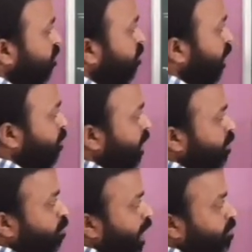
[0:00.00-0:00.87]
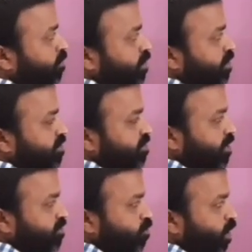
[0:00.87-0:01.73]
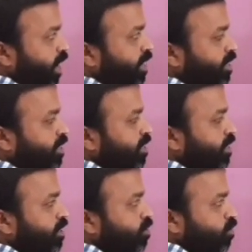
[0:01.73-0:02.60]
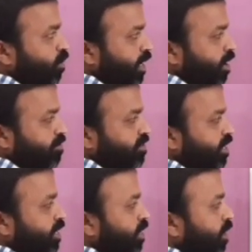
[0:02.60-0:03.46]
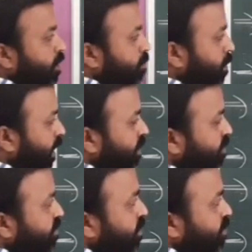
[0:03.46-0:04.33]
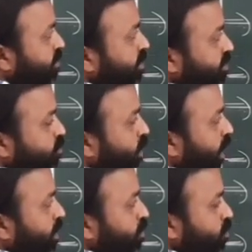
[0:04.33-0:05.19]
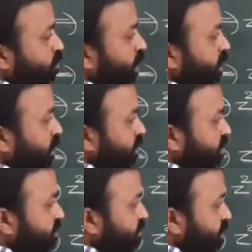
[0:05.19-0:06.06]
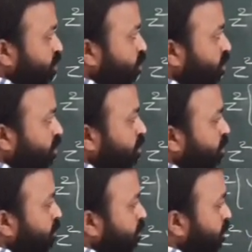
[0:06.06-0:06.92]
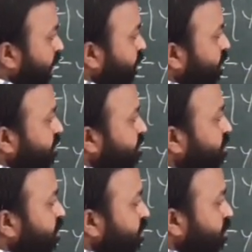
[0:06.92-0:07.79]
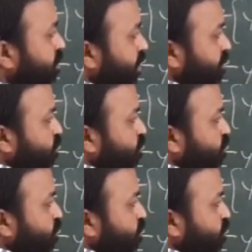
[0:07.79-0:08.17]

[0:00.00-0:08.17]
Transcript: by multiplying with this z square into y of z minus z square into y0 is 0 minus z